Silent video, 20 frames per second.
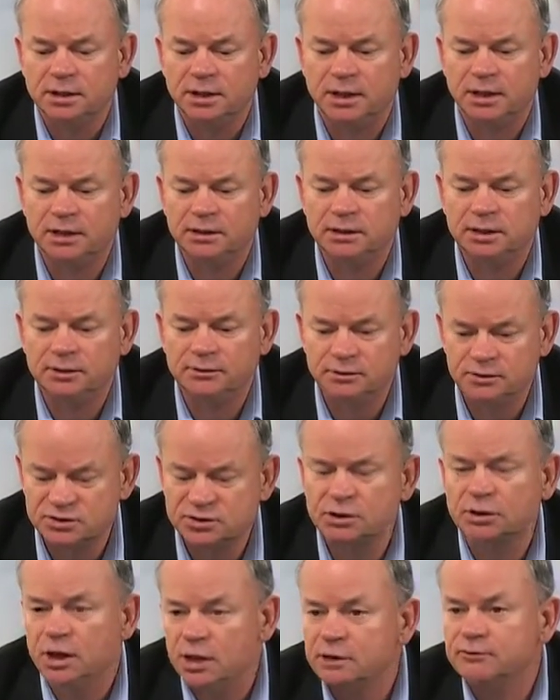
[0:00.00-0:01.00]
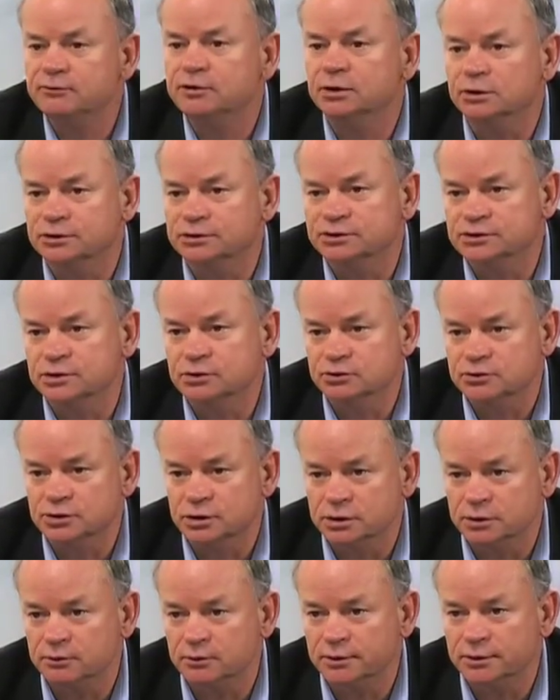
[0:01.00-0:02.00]
And, and there's a lot of guilt
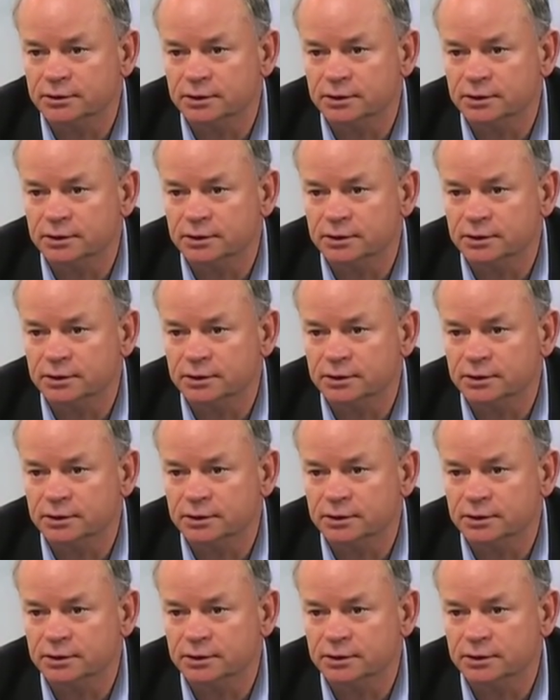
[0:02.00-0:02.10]
associated with